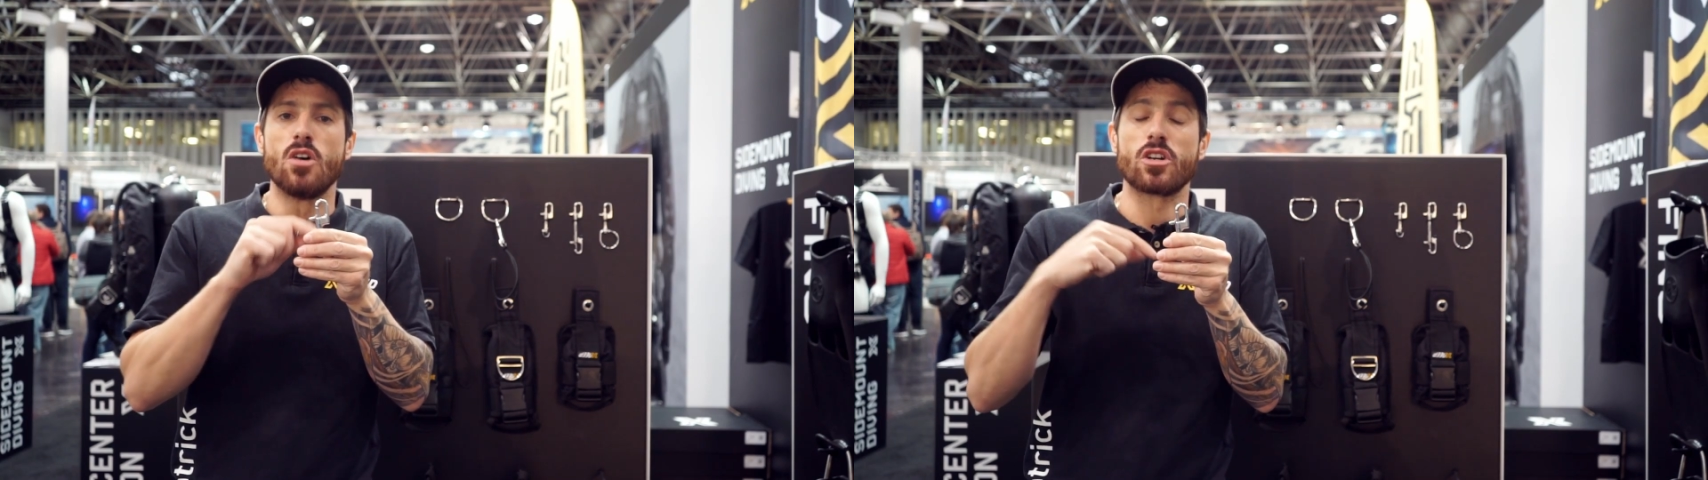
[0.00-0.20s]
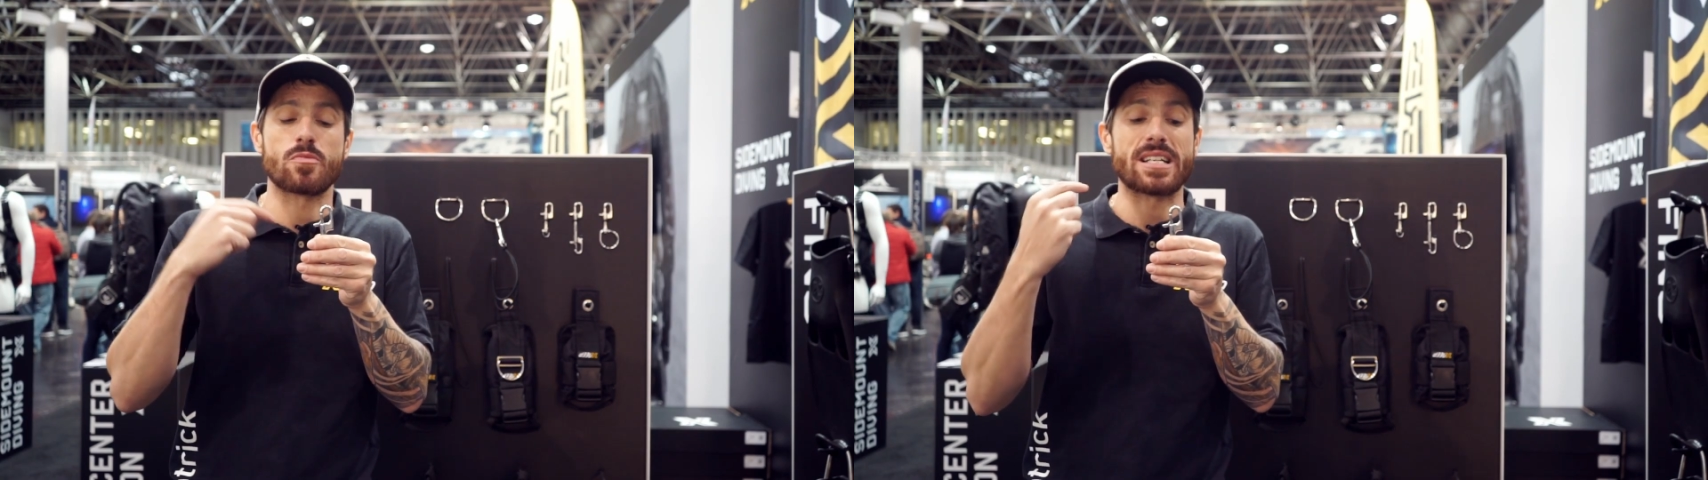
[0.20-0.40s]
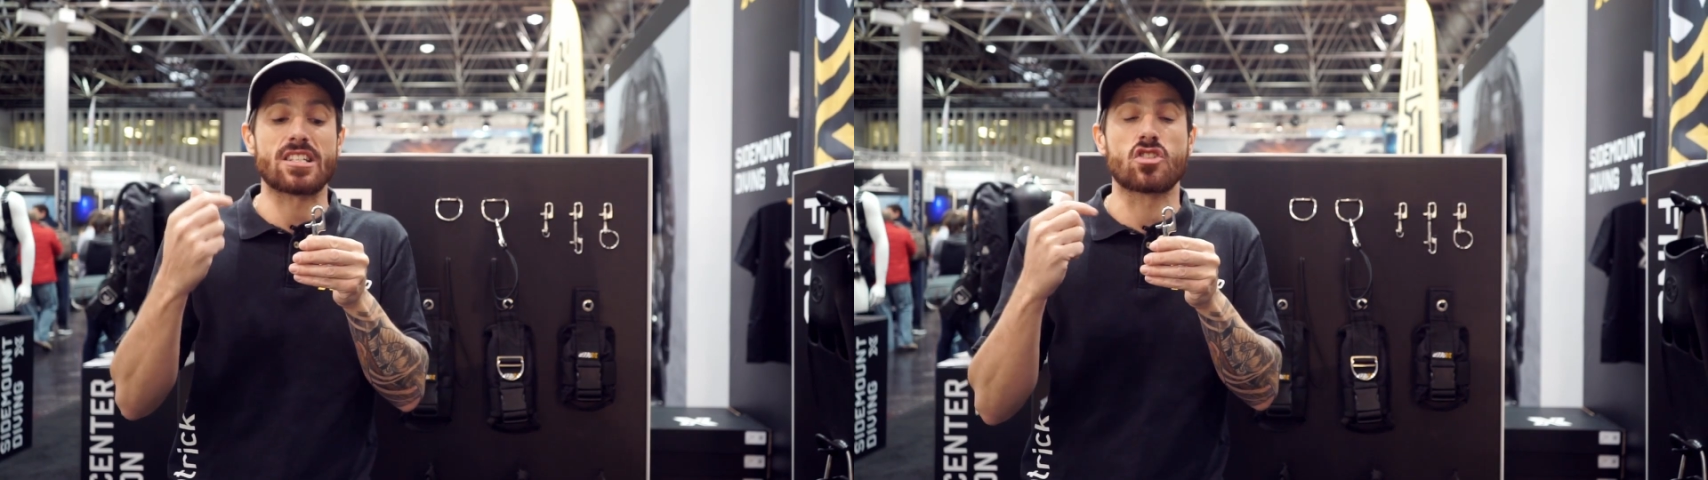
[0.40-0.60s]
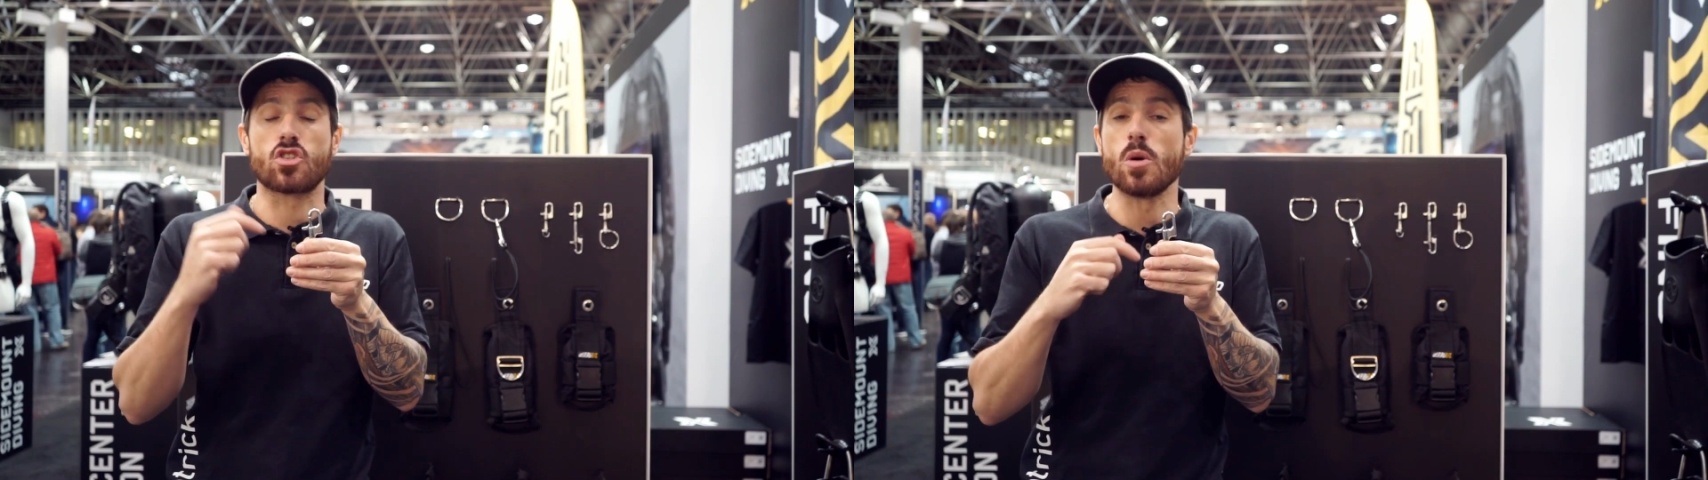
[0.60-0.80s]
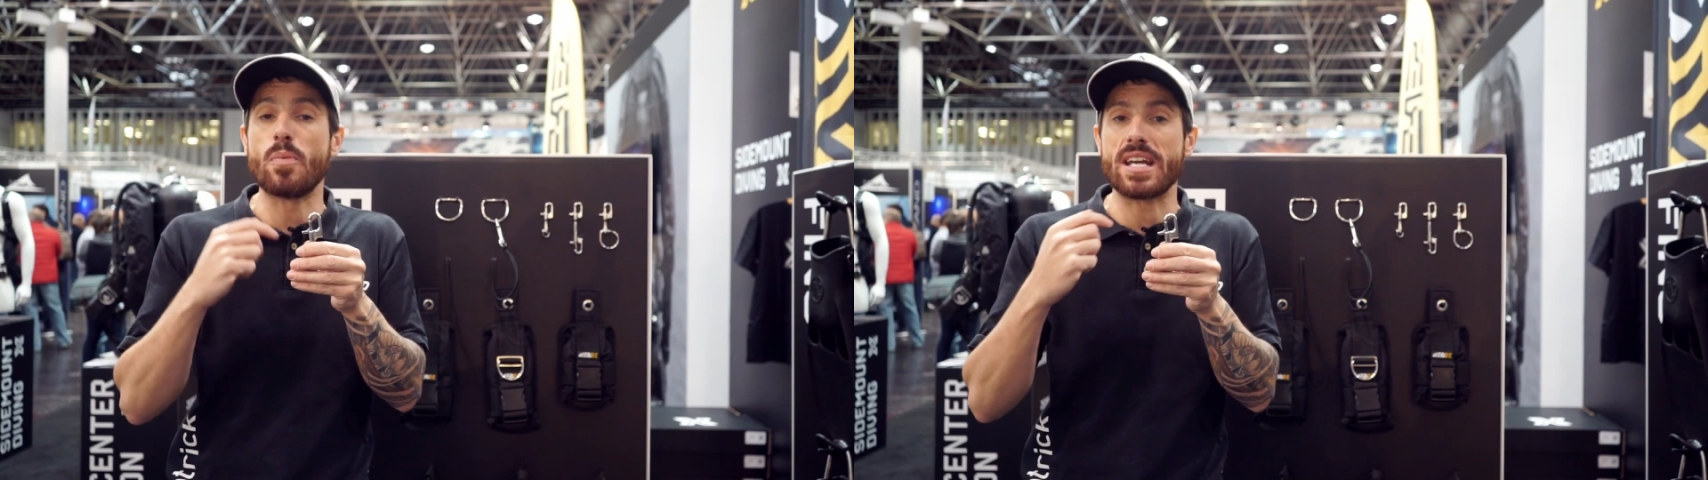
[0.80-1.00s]
which makes it
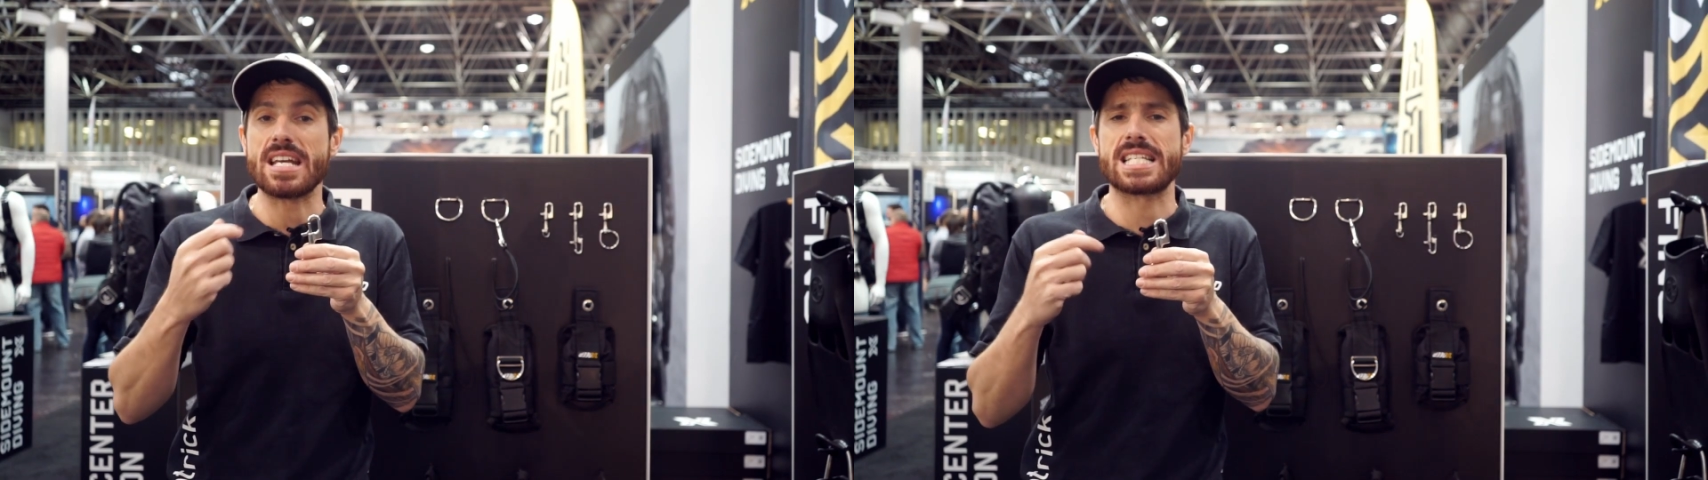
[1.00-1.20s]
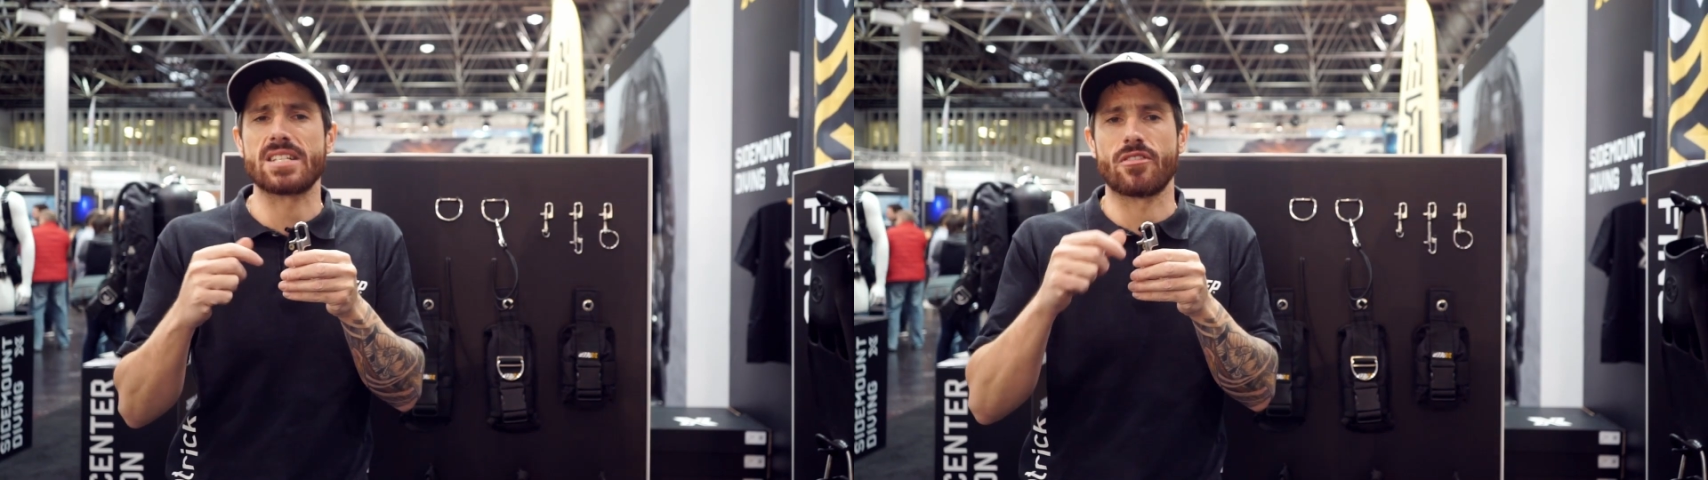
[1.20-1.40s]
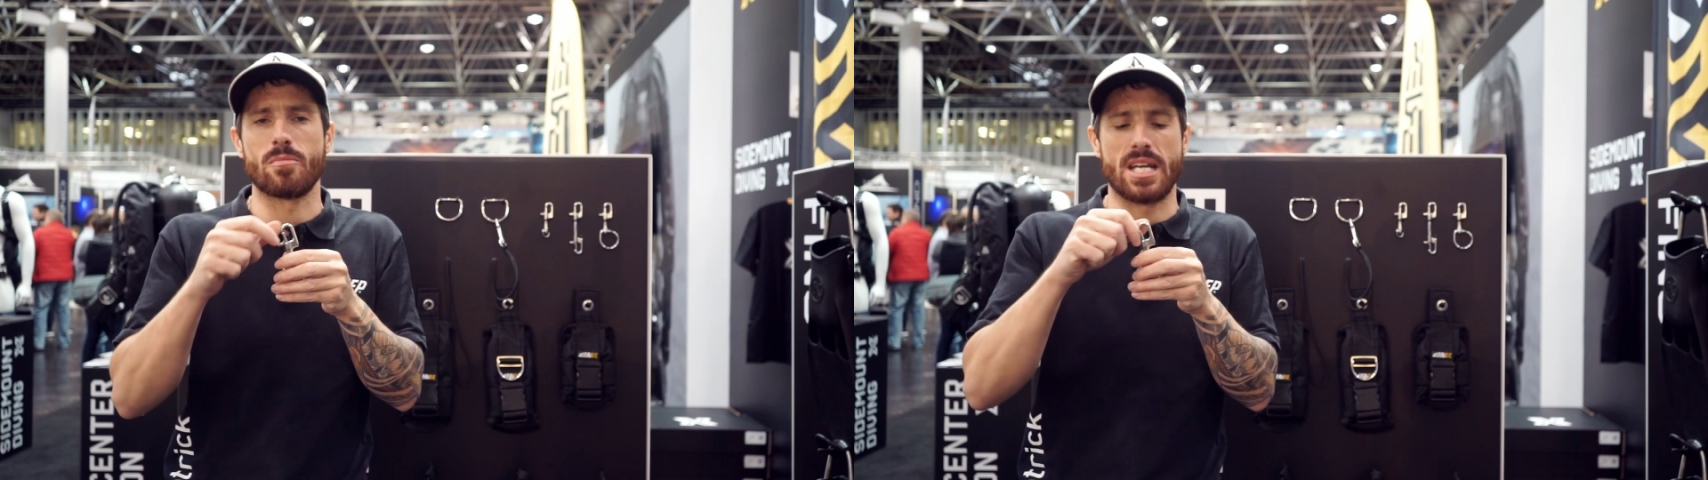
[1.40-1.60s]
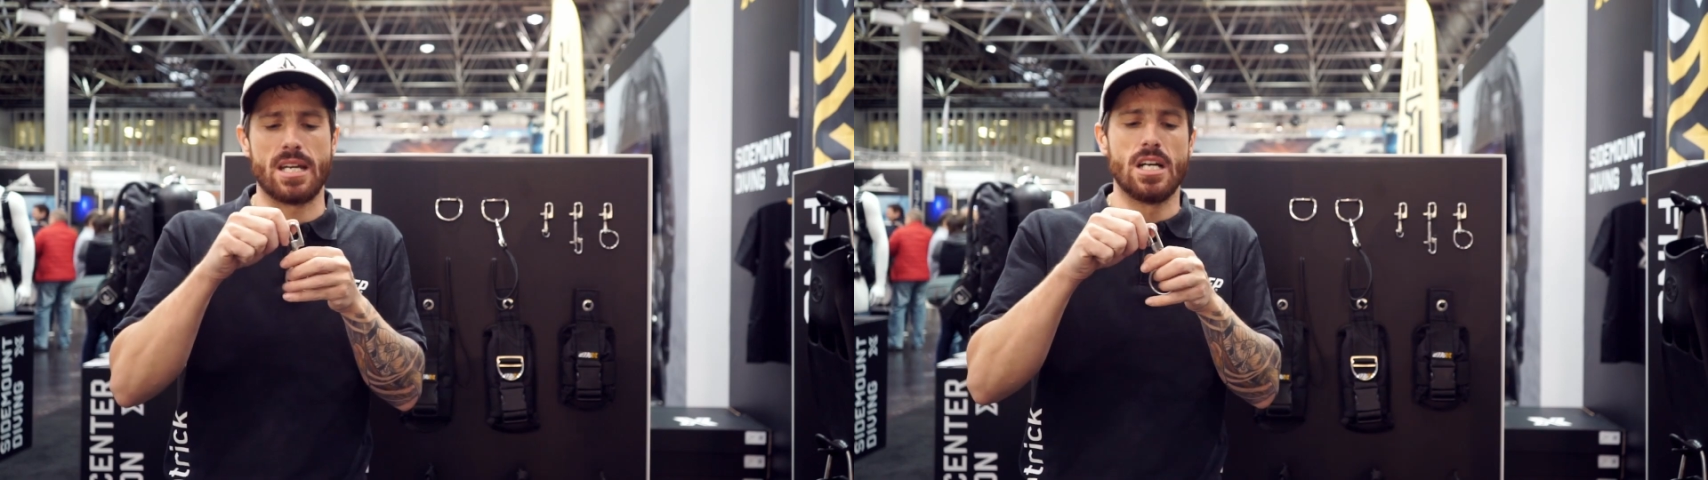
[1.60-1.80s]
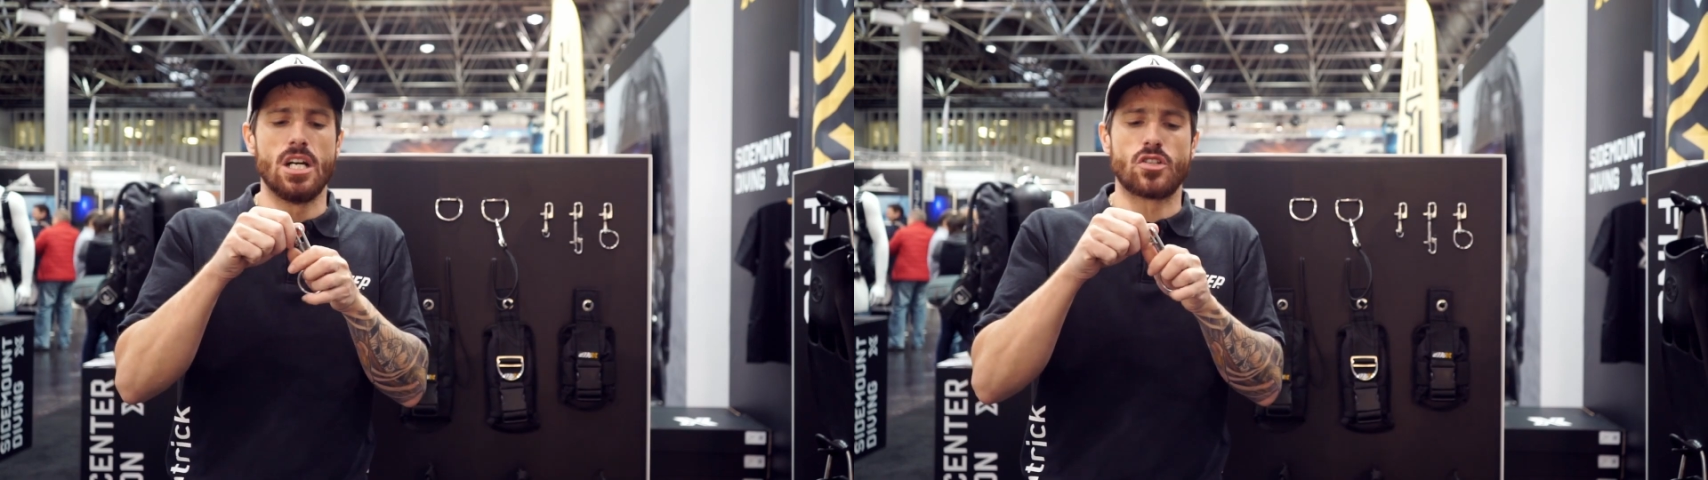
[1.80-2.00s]
super easy for me